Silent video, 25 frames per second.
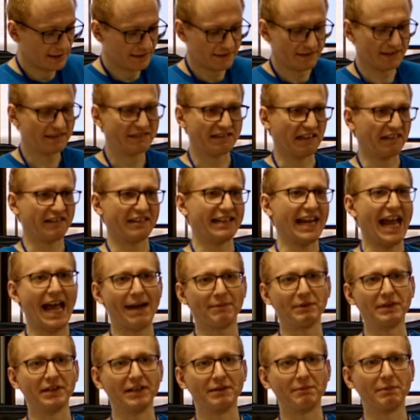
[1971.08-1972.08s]
That doesn't
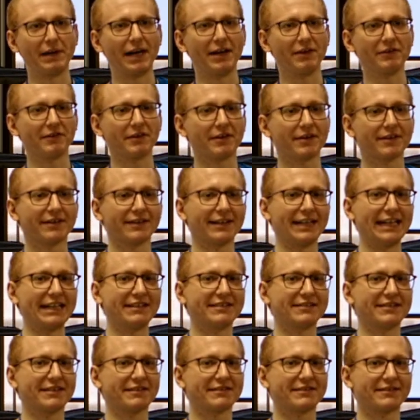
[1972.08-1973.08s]
happen with browser. It
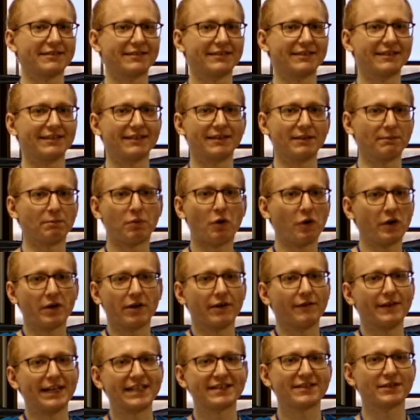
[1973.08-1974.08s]
just, the pointer
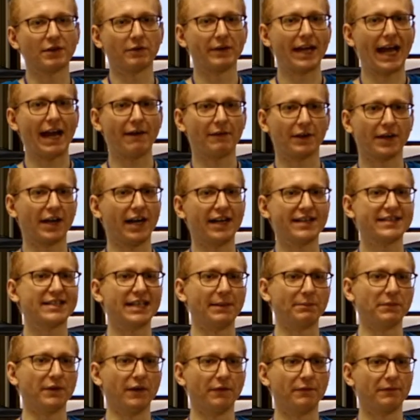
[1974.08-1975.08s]
events don't have a
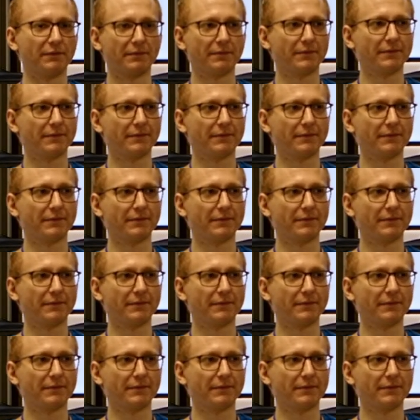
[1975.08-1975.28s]
concept of